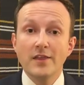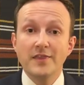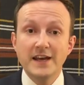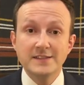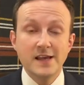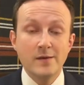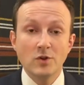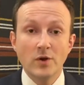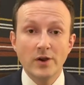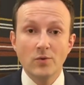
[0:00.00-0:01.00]
That same
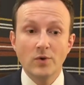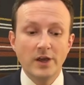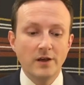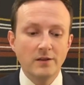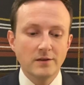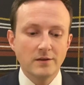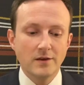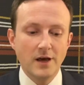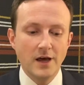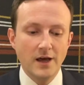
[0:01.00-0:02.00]
lawyer will
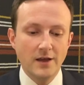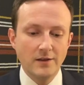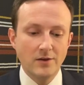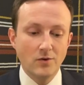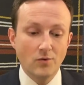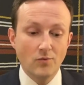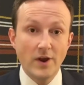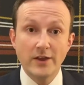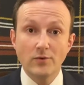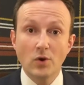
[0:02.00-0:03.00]
uh,
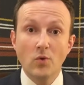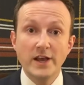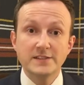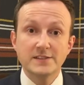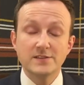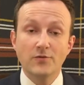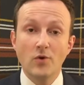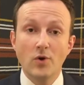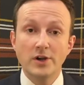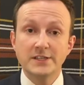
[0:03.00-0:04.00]
write requests
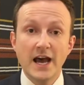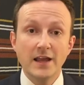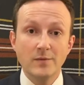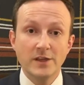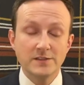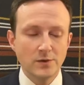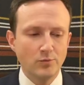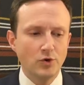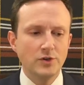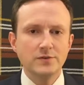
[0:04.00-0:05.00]
for documents.
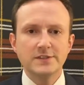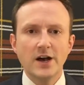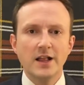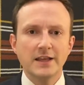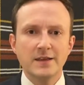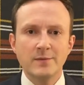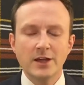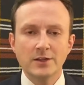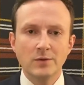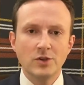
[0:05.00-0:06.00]
Produce all
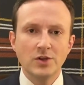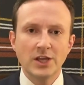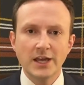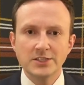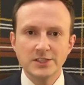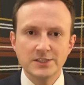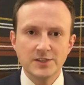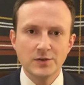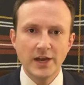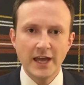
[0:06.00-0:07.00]
email communications
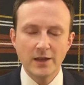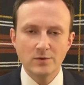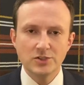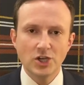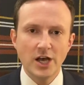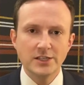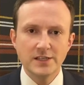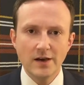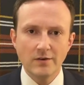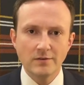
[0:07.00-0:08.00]
you had with John
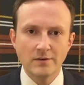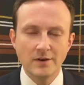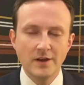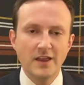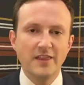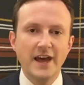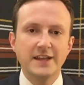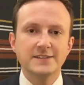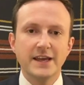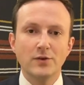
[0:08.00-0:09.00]
Doe. That
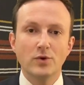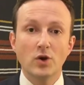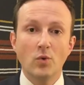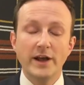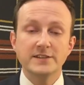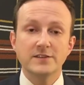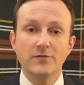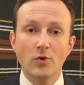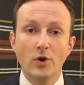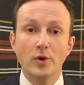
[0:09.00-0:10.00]
is a request
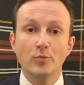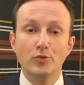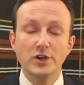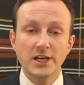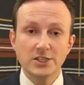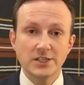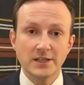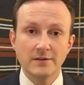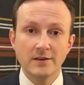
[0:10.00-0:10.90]
for production.